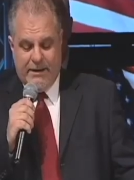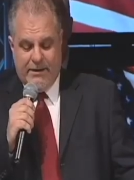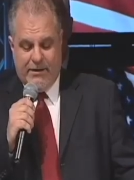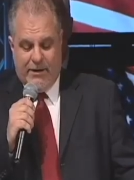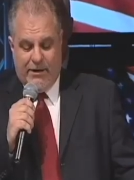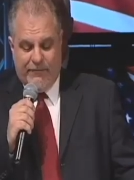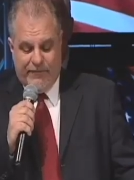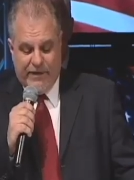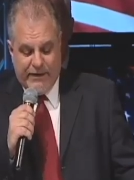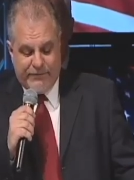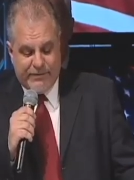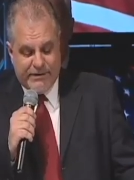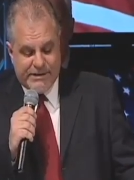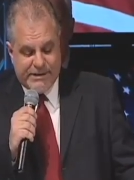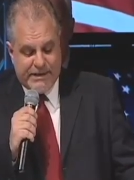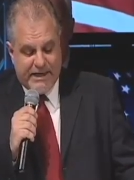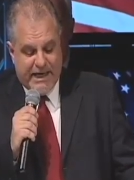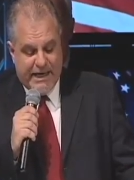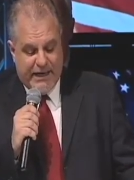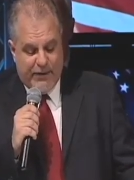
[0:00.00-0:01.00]
On Veterans
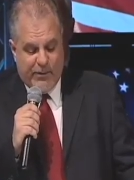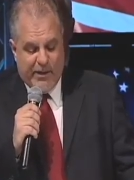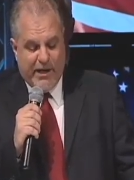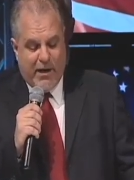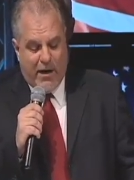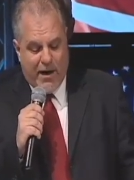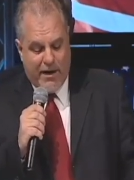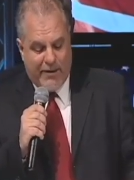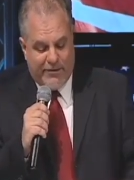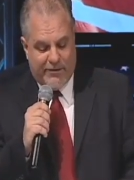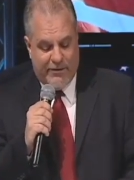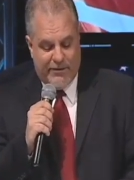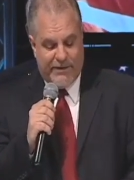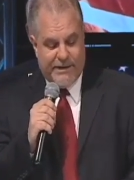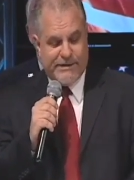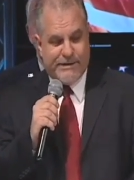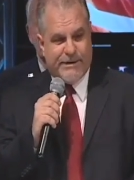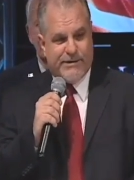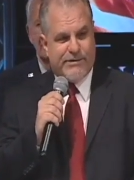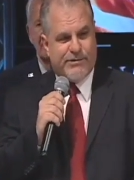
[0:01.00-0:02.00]
Day, we honor
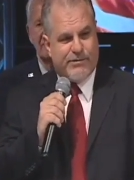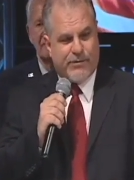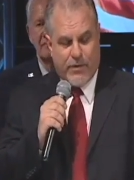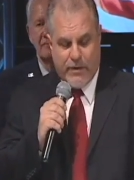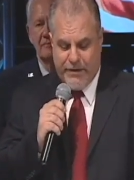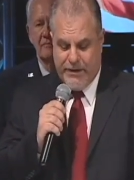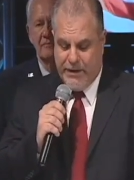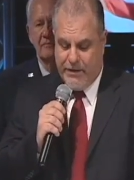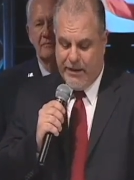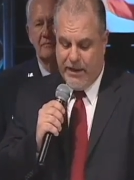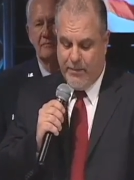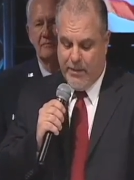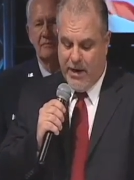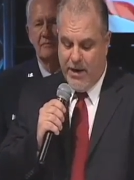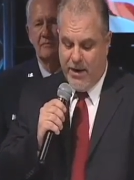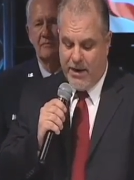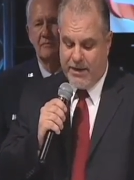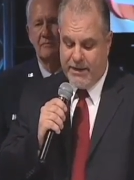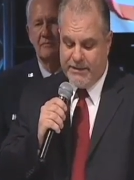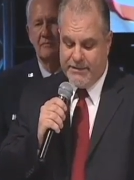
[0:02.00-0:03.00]
these extraordinary
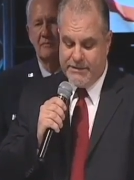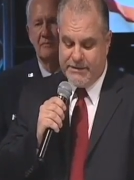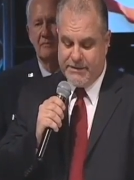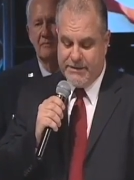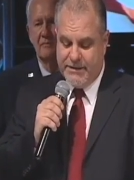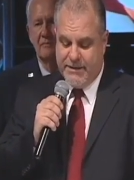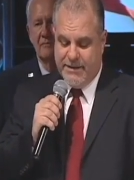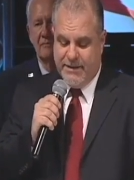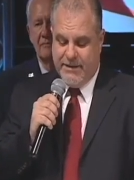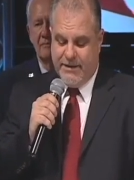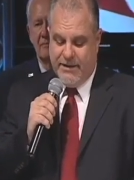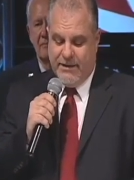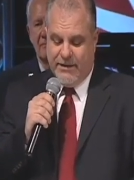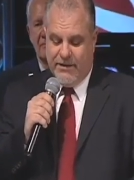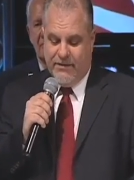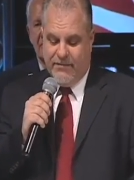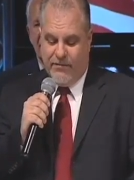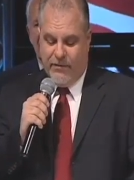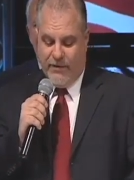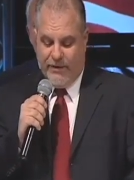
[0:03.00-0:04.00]
Americans
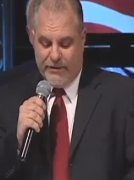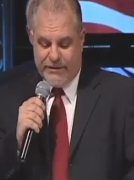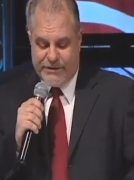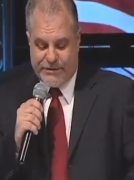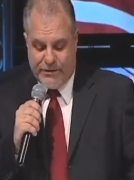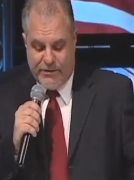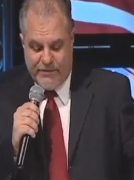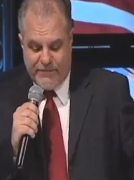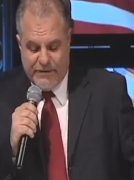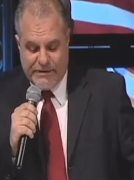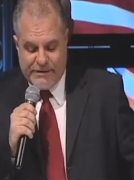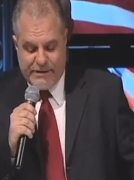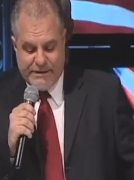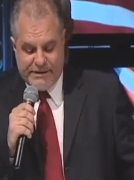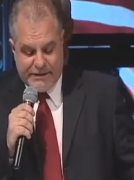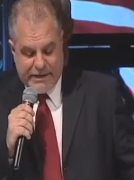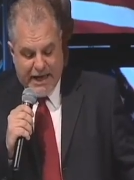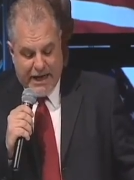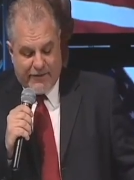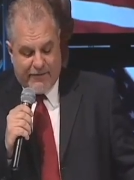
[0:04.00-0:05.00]
for their service and
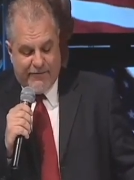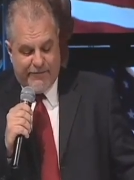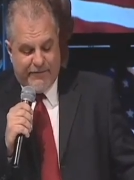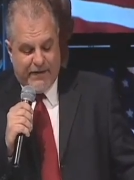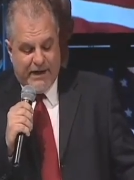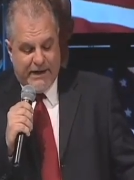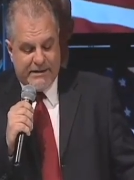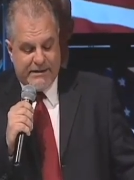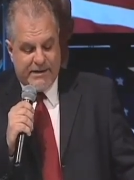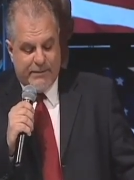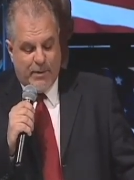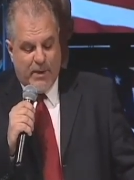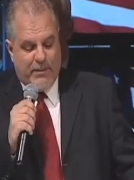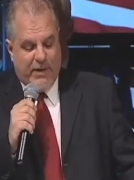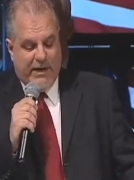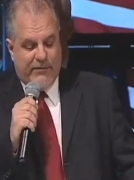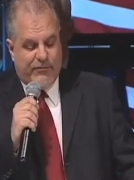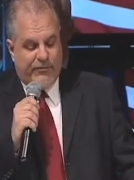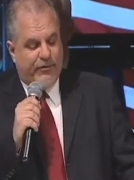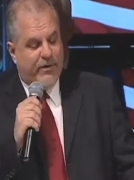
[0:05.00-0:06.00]
sacrifice, and we
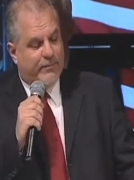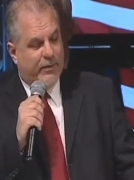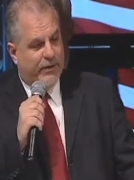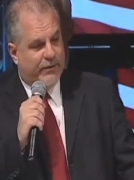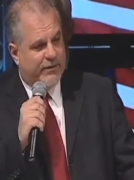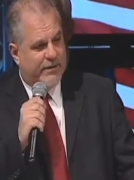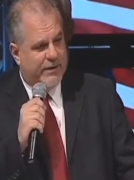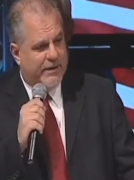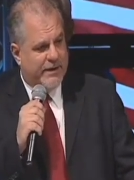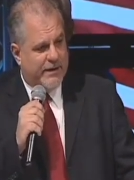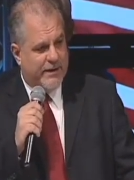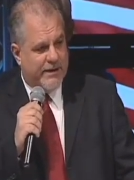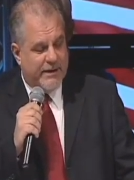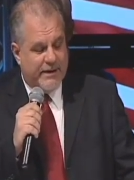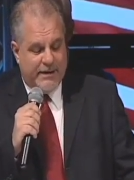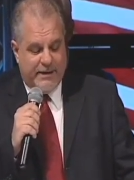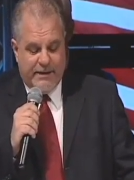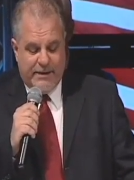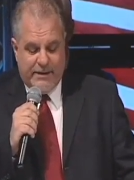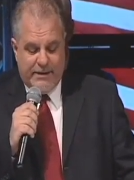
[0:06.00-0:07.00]
pay tribute
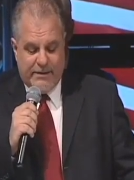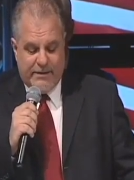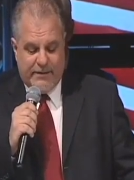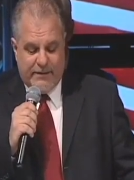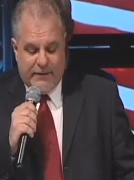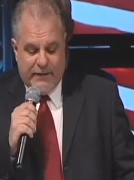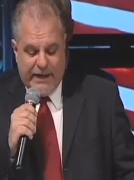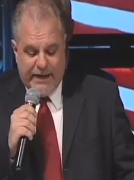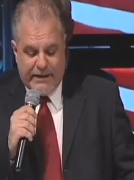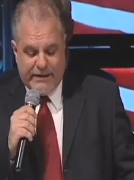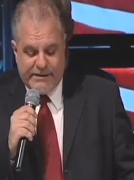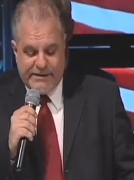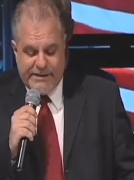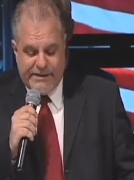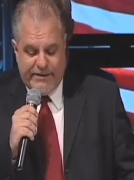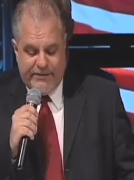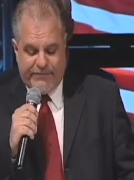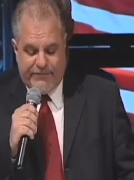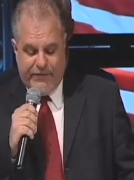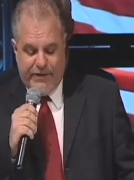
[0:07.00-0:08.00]
to the legacy
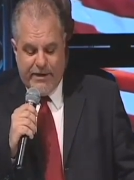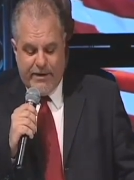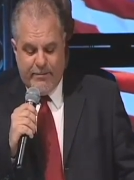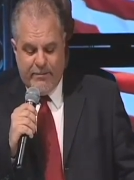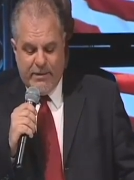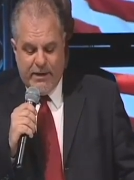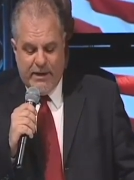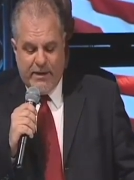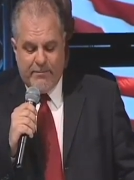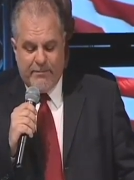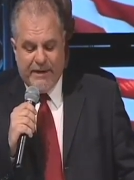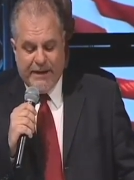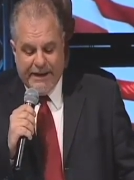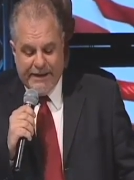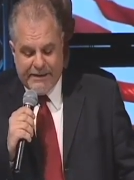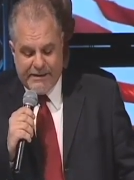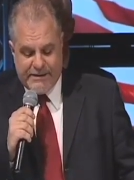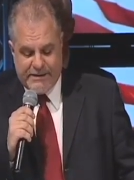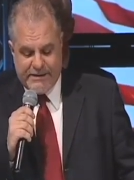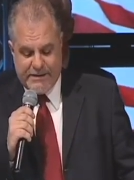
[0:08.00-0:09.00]
of freedom and
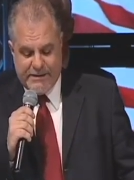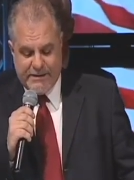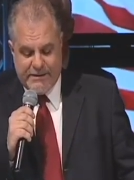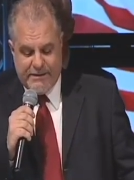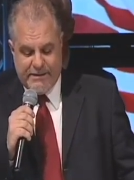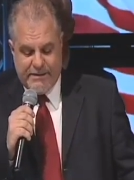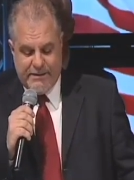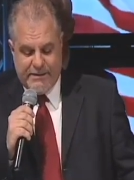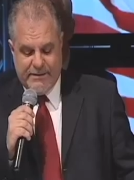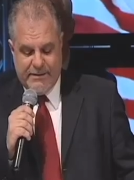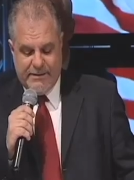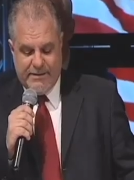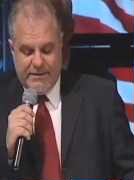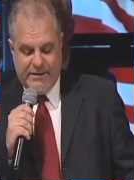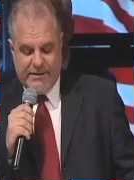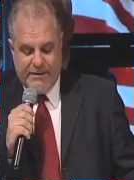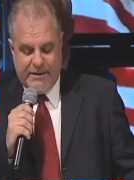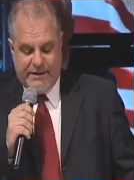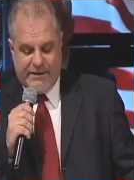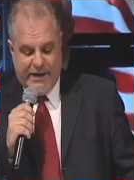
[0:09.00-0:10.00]
peace
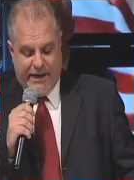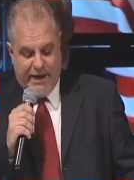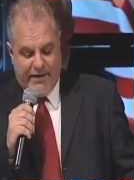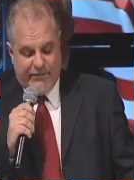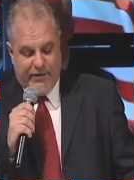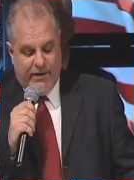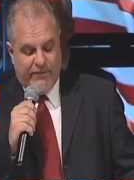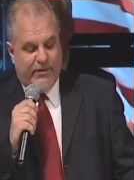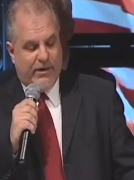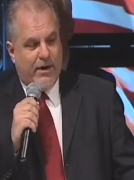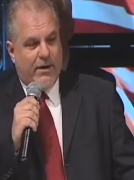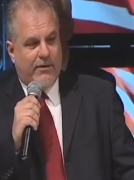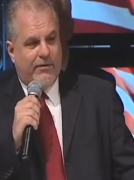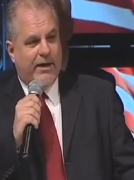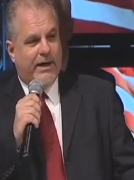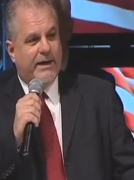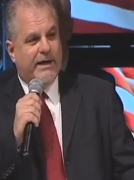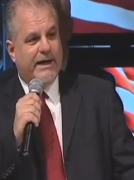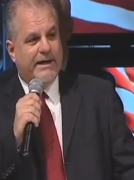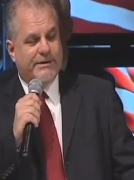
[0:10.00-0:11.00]
that they have given our
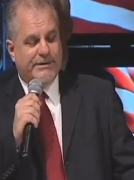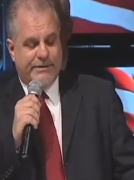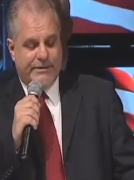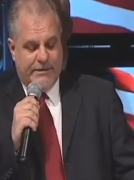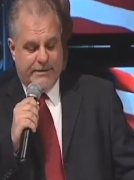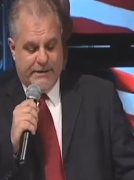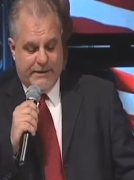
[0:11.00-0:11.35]
great nation.